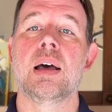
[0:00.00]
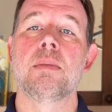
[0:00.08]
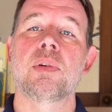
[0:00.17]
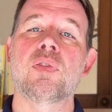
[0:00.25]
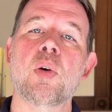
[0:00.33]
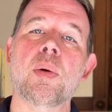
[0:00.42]

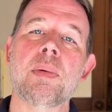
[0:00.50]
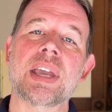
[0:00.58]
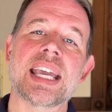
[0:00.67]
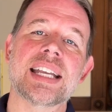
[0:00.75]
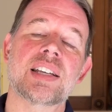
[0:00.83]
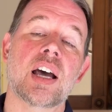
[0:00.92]
Before we
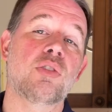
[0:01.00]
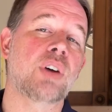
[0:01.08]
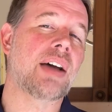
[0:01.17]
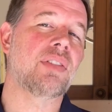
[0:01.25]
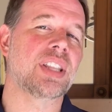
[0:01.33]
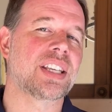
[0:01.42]
begin to
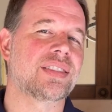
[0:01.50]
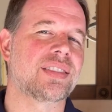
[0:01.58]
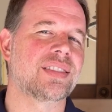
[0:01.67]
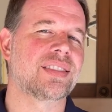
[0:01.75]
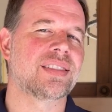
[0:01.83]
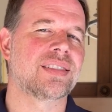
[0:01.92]
unravel
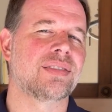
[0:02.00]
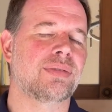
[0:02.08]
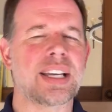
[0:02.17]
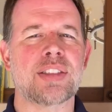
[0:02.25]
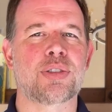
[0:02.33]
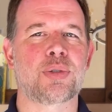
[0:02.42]
this
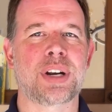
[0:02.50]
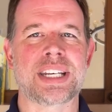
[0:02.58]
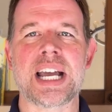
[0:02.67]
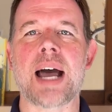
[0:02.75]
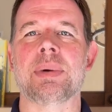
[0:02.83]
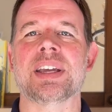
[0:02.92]
rather thorny
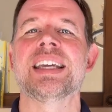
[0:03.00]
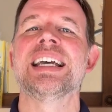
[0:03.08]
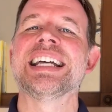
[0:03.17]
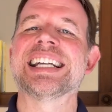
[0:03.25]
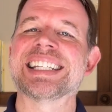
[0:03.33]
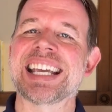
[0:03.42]
topic,
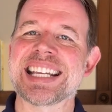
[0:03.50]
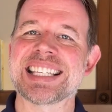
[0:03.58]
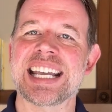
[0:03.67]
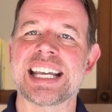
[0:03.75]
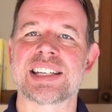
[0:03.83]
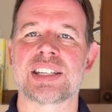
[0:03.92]
take a
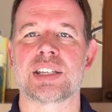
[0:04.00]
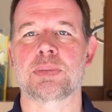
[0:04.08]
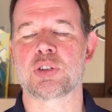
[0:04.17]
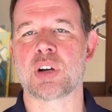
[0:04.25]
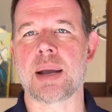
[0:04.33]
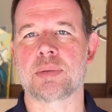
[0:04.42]
second to
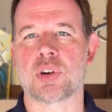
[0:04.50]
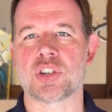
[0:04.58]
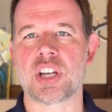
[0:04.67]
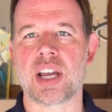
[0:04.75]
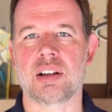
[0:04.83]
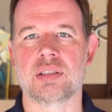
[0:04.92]
subscribe to our
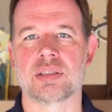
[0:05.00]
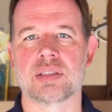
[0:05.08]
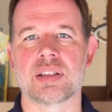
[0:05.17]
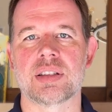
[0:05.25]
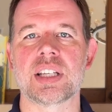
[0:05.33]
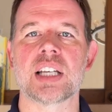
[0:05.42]
channel,
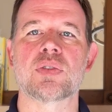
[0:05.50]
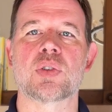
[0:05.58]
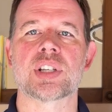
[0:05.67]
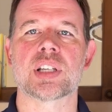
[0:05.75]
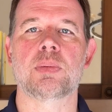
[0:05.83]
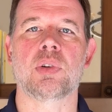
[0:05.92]

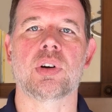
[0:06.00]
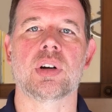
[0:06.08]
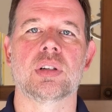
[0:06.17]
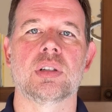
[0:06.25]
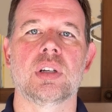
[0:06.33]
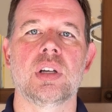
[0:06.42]
Salesforce Explorer.
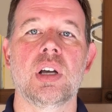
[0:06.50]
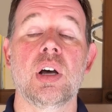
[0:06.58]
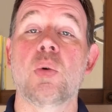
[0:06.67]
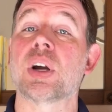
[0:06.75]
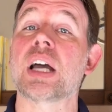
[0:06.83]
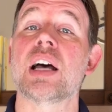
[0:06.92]

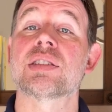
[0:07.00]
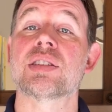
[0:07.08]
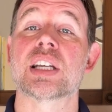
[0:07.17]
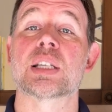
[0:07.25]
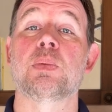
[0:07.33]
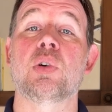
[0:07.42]
We're constantly
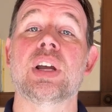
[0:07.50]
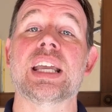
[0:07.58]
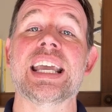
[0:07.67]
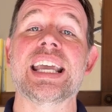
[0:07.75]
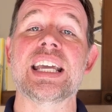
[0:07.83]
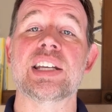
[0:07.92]
exploring
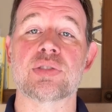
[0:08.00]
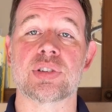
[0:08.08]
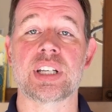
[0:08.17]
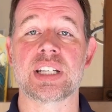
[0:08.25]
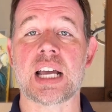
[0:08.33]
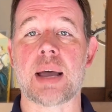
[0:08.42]

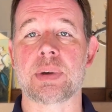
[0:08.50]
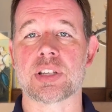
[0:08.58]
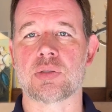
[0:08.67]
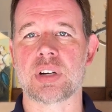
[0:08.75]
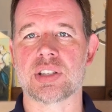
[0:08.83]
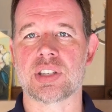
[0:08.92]
interesting topics
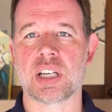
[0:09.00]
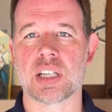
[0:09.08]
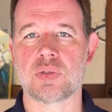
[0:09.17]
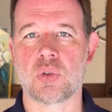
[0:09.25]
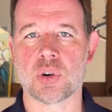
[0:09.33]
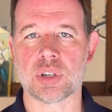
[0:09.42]
around
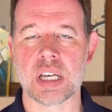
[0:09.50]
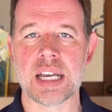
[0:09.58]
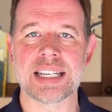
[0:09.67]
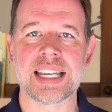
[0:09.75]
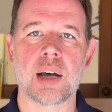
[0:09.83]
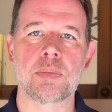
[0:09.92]
Salesforce
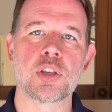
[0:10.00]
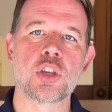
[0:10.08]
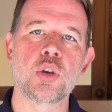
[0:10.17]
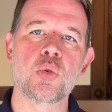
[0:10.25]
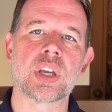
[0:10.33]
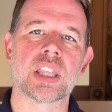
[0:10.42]
to help
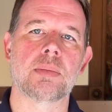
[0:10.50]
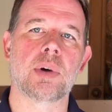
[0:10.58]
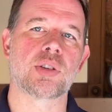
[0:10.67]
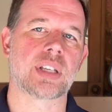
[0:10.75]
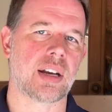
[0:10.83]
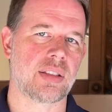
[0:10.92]
you get the
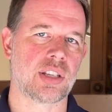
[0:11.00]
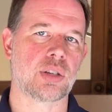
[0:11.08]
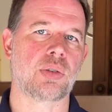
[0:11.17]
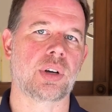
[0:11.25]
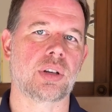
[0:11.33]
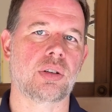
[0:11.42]
most out of this
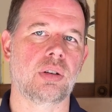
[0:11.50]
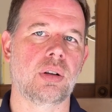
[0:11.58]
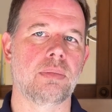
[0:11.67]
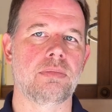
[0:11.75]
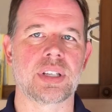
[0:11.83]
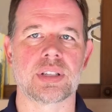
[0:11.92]

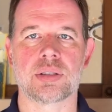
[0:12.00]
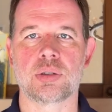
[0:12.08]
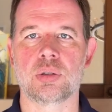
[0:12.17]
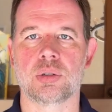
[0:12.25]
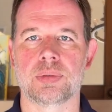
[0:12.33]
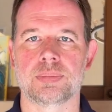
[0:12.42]
critical business tool.